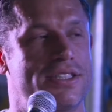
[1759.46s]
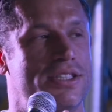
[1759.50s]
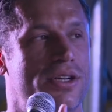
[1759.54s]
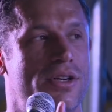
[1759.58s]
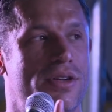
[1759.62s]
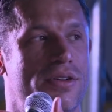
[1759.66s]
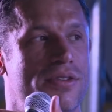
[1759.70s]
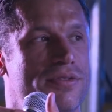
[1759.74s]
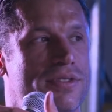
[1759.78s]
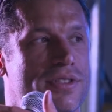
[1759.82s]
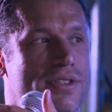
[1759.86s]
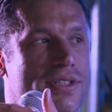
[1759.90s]
that
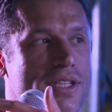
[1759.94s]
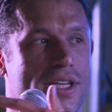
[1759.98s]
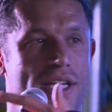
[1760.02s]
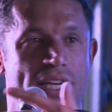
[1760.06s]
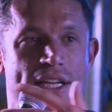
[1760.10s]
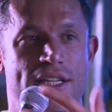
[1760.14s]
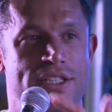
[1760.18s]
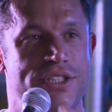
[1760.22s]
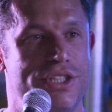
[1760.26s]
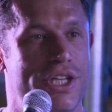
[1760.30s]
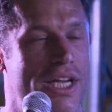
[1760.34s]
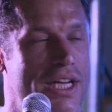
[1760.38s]
serves
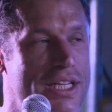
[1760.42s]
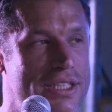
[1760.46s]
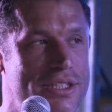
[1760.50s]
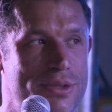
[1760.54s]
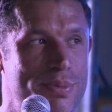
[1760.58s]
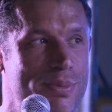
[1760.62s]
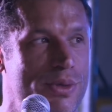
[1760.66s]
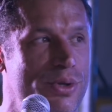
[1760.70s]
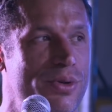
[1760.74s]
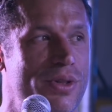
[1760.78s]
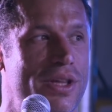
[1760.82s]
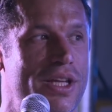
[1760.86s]
ketogenic
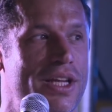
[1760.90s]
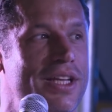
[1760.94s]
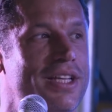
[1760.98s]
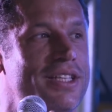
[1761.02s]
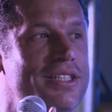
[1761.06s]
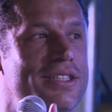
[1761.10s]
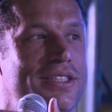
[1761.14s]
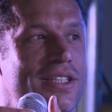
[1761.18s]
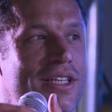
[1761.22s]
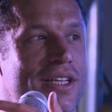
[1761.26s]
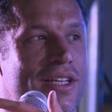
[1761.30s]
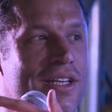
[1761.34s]

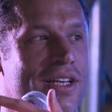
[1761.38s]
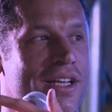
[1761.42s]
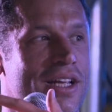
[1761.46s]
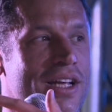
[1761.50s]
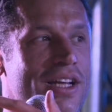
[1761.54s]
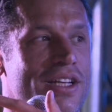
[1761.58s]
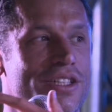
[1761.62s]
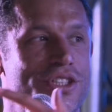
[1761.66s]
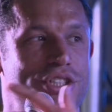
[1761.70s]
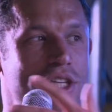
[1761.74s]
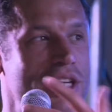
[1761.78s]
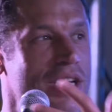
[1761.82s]
smoothies and
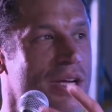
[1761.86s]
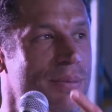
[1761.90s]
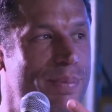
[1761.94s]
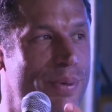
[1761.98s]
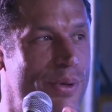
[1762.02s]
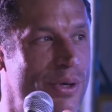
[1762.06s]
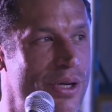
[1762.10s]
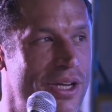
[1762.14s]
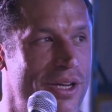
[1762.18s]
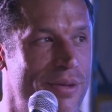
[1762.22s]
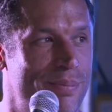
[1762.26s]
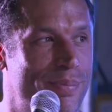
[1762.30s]
chia
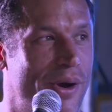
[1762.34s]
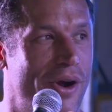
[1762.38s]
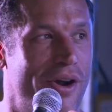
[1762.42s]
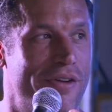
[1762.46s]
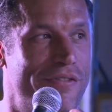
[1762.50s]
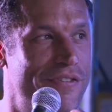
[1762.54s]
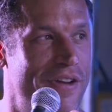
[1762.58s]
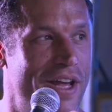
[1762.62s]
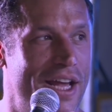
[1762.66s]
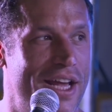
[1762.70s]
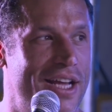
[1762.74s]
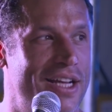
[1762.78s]
pudding
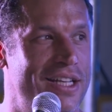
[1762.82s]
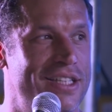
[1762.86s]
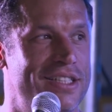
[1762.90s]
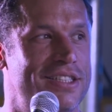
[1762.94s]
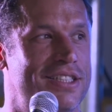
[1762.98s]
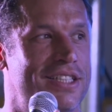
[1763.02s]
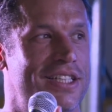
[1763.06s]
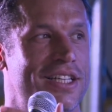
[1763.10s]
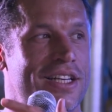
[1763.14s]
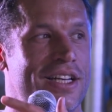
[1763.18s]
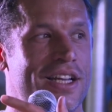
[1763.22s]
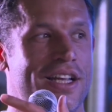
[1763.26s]

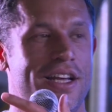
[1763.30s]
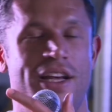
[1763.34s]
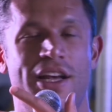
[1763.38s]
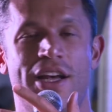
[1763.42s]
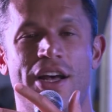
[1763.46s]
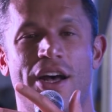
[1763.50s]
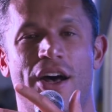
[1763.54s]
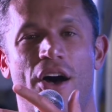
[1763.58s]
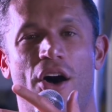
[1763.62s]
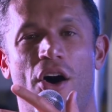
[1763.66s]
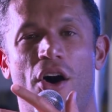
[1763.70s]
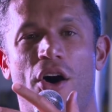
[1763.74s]
parfaits and
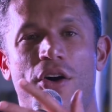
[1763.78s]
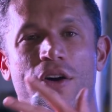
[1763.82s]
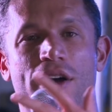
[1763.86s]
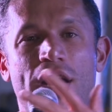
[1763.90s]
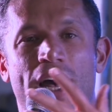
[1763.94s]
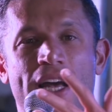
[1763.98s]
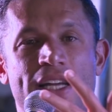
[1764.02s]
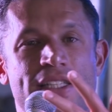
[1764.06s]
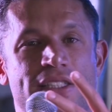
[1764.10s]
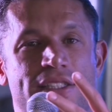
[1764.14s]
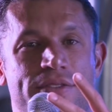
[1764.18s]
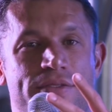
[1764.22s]
all
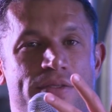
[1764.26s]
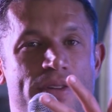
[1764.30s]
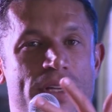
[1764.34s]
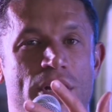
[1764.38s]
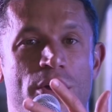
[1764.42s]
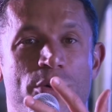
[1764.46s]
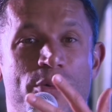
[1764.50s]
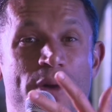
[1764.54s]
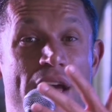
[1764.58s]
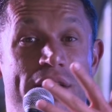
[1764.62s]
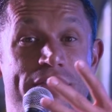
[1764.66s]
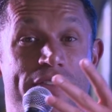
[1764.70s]
kinds of, you
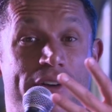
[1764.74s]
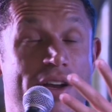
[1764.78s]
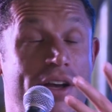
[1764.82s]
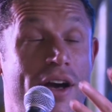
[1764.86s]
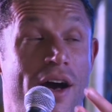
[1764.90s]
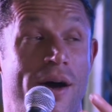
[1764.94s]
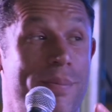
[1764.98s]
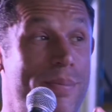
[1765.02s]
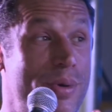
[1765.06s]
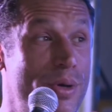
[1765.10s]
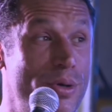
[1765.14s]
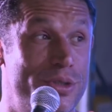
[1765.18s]
know, we have a
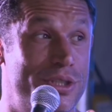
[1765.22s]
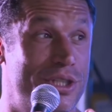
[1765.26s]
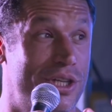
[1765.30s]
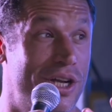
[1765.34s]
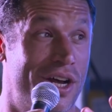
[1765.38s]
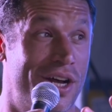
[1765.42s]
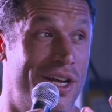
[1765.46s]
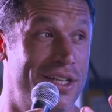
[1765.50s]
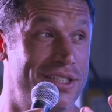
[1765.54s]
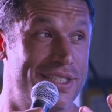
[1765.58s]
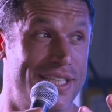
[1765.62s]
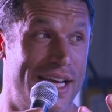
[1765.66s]
kombucha
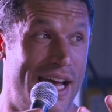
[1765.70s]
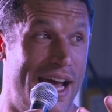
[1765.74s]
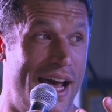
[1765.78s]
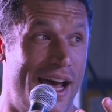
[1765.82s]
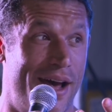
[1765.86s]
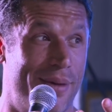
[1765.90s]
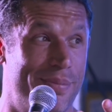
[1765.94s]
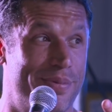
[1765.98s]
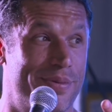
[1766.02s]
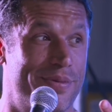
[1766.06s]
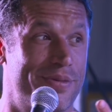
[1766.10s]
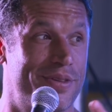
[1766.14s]
on
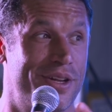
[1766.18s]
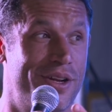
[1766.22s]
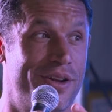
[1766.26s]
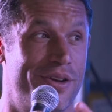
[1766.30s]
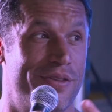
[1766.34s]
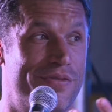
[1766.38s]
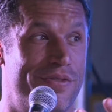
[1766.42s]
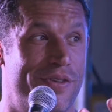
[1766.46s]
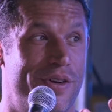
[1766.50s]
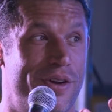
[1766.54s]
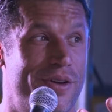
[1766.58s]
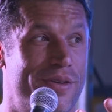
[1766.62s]
tap, you
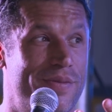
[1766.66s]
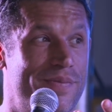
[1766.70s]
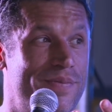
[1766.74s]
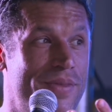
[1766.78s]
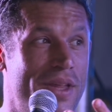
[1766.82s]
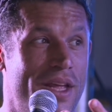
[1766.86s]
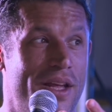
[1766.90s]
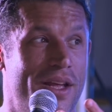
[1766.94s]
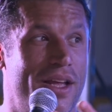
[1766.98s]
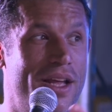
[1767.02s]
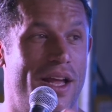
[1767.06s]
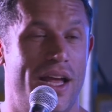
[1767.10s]
know, for
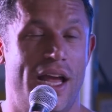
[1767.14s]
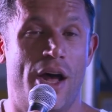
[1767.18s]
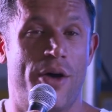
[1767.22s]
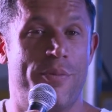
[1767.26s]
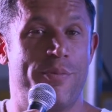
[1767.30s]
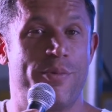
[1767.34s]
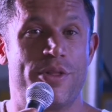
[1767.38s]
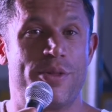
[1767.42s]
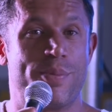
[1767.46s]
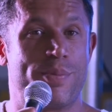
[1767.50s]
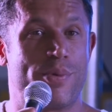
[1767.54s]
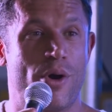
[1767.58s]

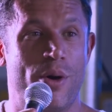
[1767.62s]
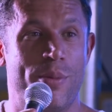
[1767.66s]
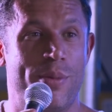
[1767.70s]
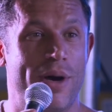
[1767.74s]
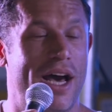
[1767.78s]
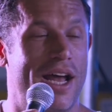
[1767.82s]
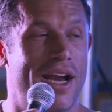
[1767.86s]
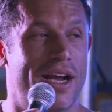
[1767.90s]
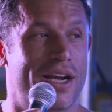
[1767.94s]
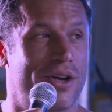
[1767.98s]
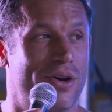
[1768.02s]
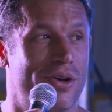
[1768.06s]
help with
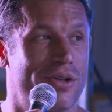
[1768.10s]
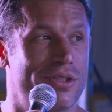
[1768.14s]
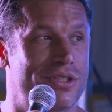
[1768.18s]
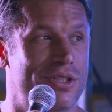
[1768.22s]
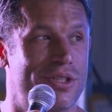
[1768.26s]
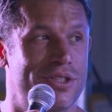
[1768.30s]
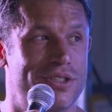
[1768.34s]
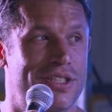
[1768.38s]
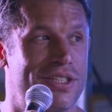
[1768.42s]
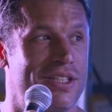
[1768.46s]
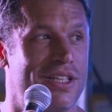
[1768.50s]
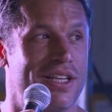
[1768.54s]
probiotic
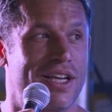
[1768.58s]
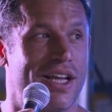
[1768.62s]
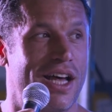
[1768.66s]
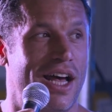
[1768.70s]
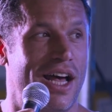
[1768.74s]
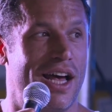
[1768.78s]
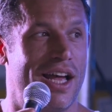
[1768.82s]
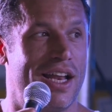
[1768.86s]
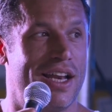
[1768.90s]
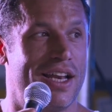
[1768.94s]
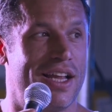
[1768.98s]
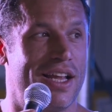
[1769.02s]
cultures in the
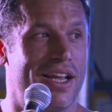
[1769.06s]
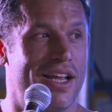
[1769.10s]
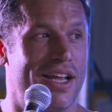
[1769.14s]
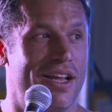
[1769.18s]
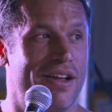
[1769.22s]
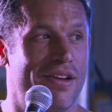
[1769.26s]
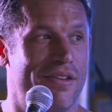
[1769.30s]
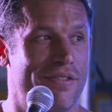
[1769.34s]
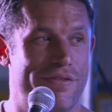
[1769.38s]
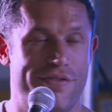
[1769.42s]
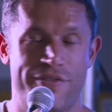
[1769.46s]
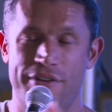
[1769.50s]
gut. Free
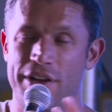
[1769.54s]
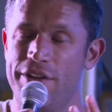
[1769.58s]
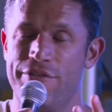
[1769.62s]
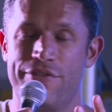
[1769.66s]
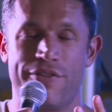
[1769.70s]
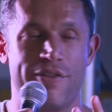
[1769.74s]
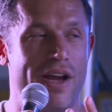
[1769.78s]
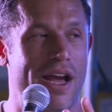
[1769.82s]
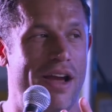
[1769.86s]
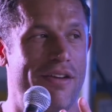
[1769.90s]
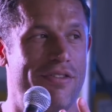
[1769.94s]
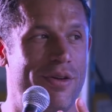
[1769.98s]
for everyone
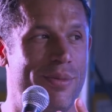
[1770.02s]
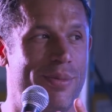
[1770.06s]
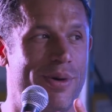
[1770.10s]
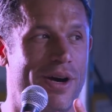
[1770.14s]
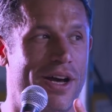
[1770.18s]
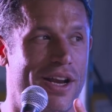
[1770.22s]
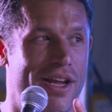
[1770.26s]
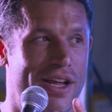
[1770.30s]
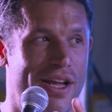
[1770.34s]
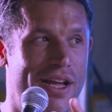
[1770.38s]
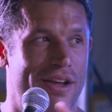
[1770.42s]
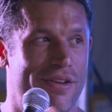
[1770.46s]
Free at for your
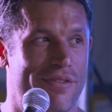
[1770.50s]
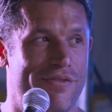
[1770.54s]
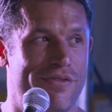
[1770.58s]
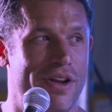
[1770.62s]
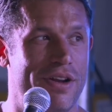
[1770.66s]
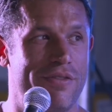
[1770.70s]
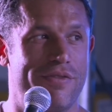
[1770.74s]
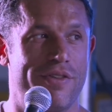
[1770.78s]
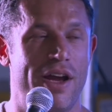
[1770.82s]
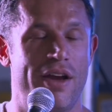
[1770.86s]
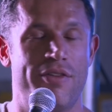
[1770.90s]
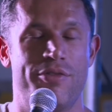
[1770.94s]
everybody. office. Wow.
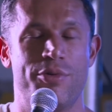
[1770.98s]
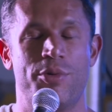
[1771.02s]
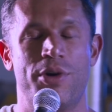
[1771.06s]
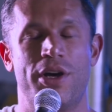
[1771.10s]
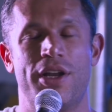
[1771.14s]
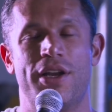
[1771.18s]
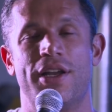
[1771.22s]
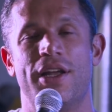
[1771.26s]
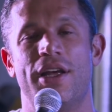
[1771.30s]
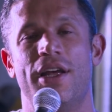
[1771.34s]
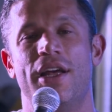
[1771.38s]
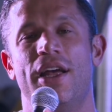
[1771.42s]
Free for
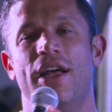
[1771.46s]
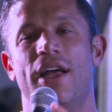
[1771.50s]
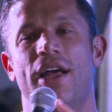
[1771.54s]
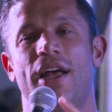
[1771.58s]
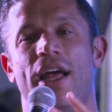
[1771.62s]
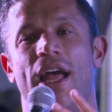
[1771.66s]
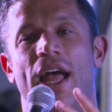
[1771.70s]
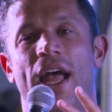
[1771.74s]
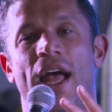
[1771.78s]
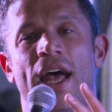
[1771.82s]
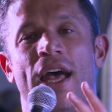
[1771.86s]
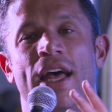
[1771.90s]
everyone.
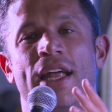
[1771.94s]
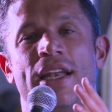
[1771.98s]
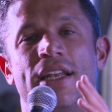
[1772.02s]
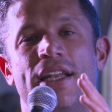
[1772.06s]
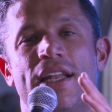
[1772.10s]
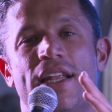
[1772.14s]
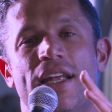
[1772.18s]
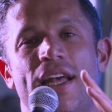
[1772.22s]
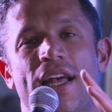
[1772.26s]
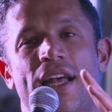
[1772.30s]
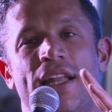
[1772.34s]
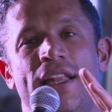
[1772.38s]

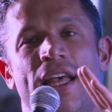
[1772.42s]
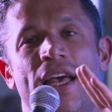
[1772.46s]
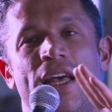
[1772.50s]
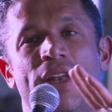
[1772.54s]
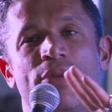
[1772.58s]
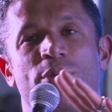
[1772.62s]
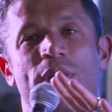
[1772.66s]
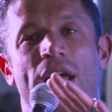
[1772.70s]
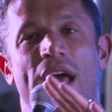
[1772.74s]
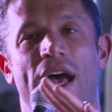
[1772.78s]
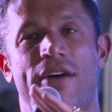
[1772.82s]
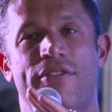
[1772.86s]
And, and
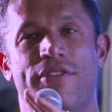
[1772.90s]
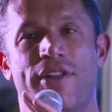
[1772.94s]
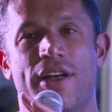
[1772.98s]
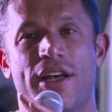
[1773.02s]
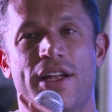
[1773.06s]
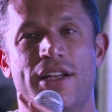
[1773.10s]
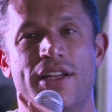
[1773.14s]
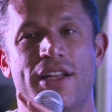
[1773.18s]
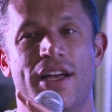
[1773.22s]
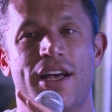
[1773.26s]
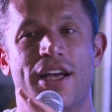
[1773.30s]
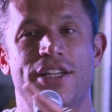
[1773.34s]
then we have
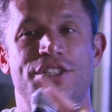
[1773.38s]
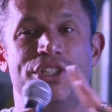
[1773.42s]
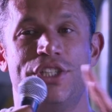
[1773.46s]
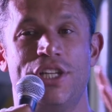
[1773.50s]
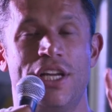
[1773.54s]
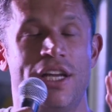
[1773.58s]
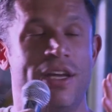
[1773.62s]
a, a